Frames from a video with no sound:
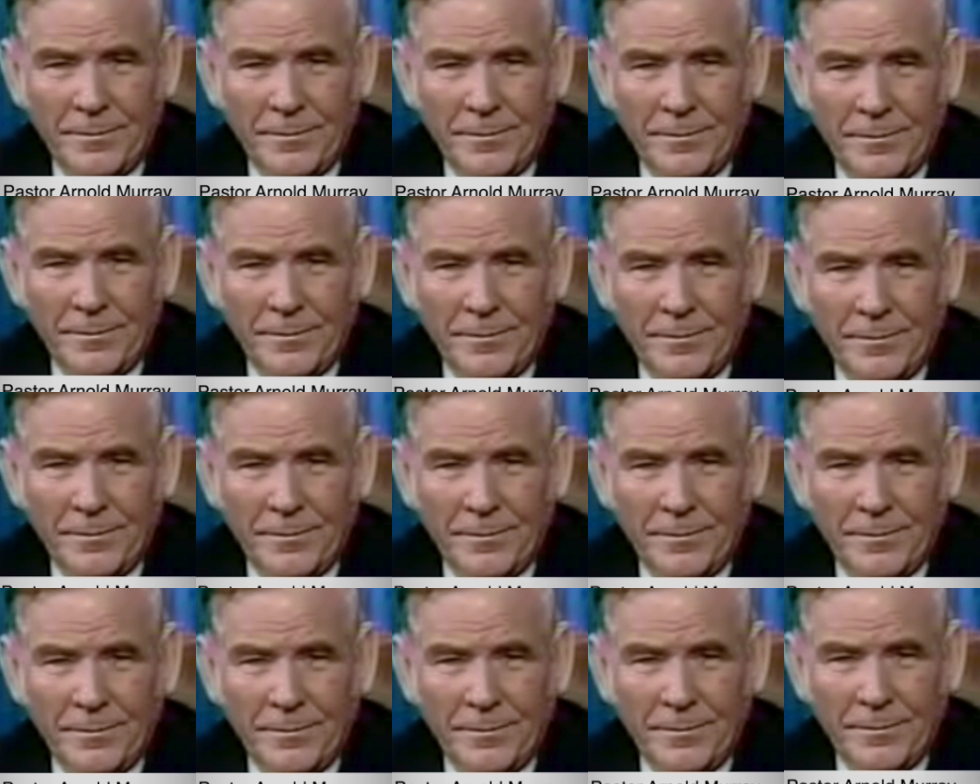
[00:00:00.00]

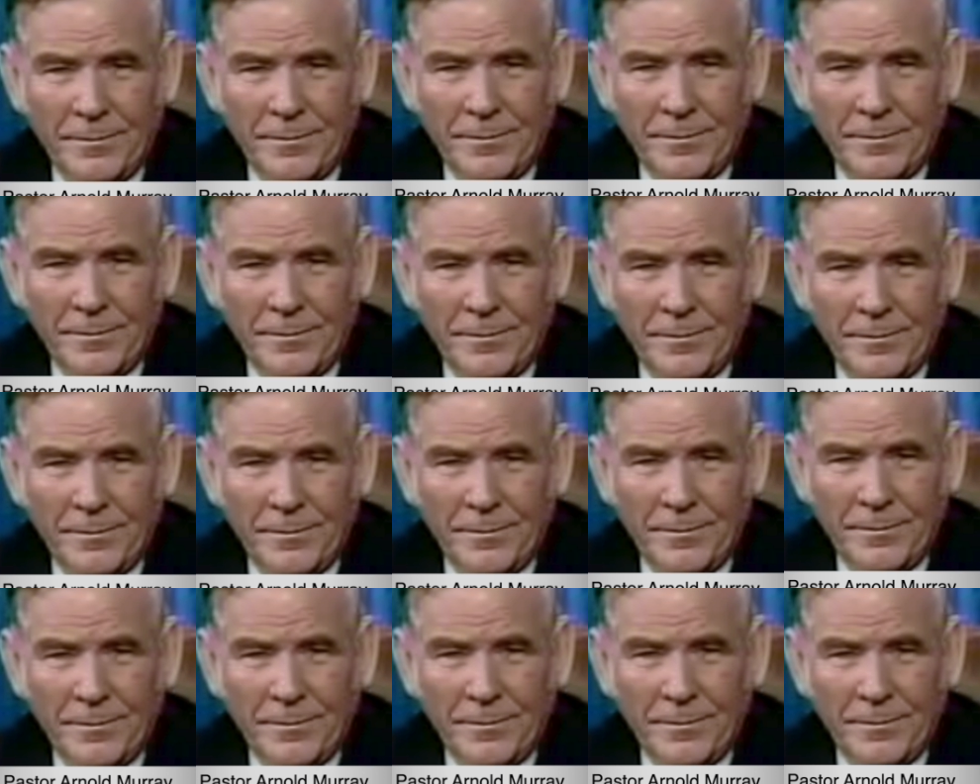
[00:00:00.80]

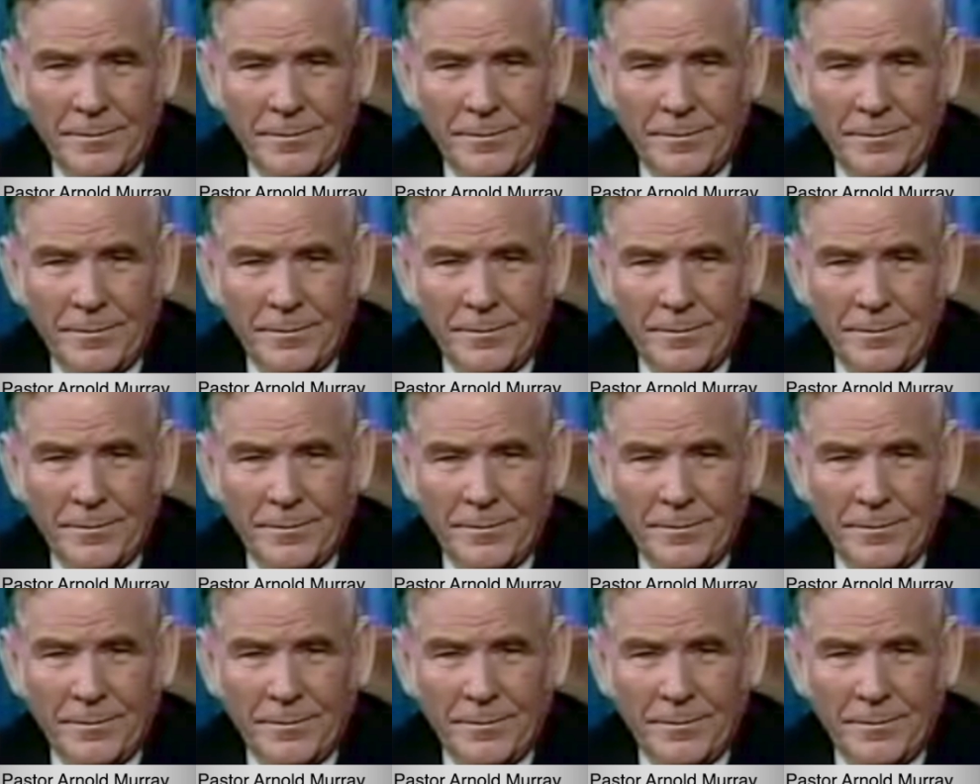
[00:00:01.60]
Nothing is said.